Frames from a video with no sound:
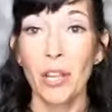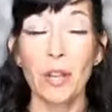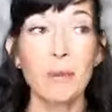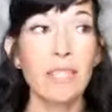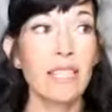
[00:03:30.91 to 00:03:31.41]

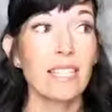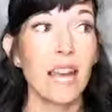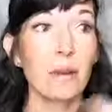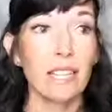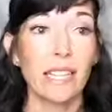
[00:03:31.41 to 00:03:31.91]

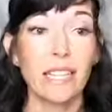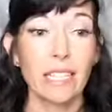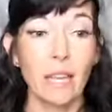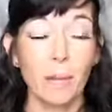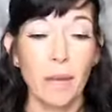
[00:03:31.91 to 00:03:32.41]
I was at
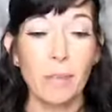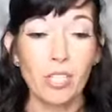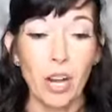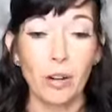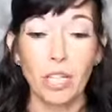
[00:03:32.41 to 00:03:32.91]
this baby shower,